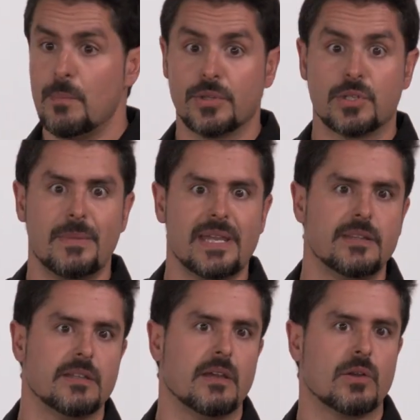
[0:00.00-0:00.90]
But the
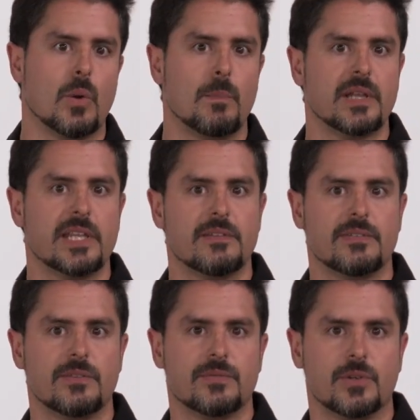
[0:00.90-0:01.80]
main compelling
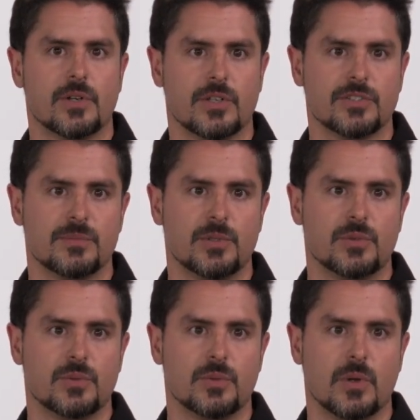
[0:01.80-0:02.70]
event for a customer
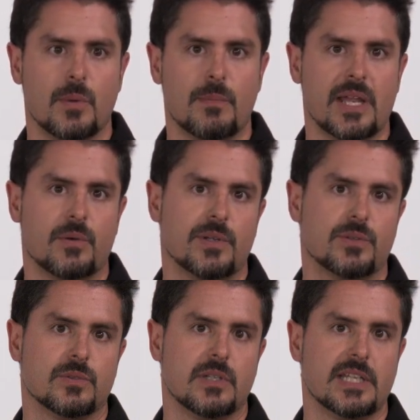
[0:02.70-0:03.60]
to
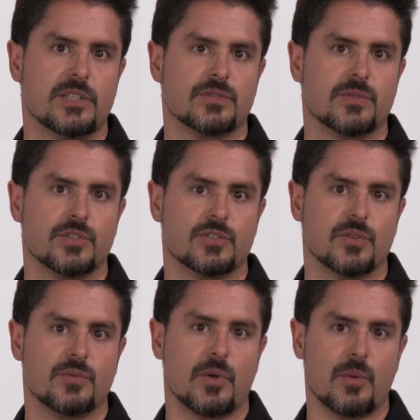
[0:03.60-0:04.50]
migrate to the latest
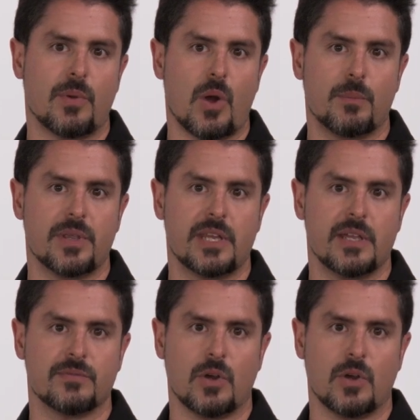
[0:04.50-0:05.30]
version of Power PDF,